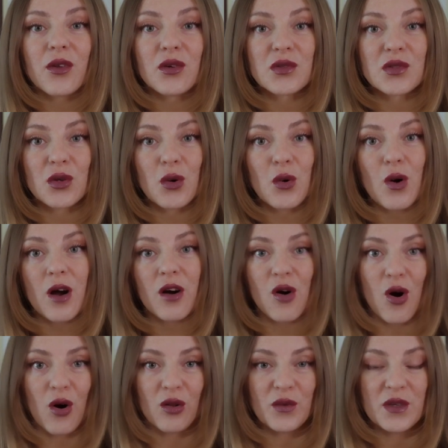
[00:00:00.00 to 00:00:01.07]
those who are
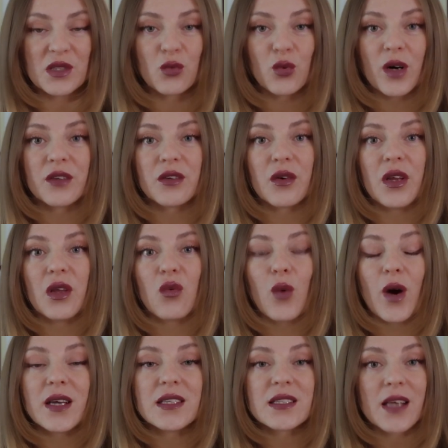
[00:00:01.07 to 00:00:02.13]
always wondering
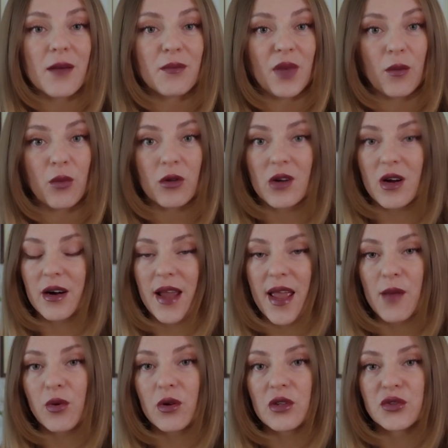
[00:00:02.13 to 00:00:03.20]
why some people are
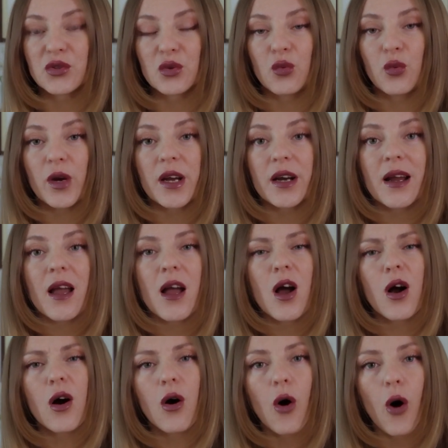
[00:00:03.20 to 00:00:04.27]
able to wear
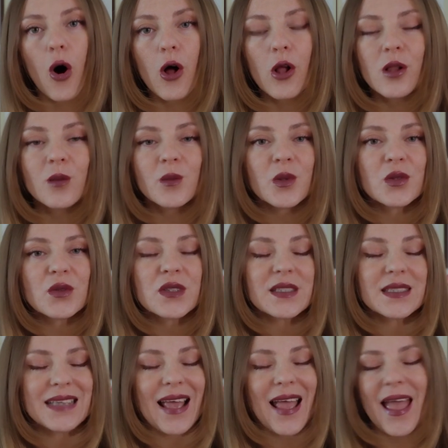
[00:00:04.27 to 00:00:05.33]

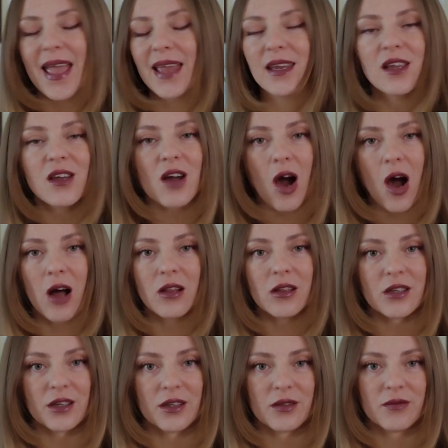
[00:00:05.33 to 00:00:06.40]
almost any
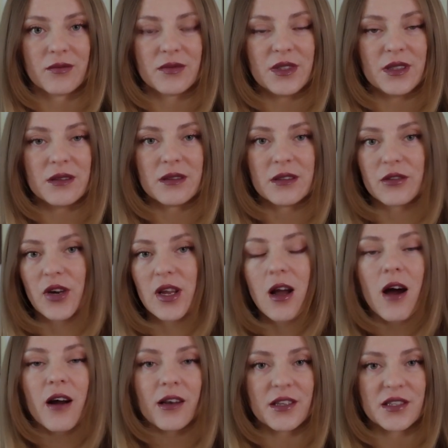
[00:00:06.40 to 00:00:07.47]
color,
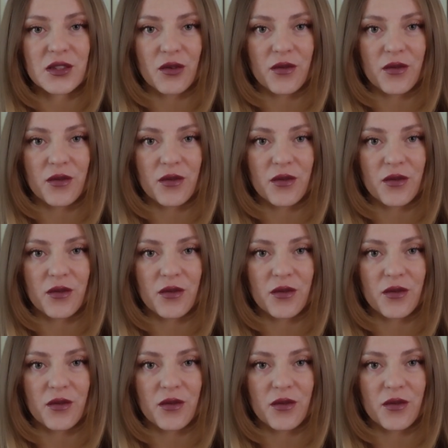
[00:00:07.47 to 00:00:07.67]
regardless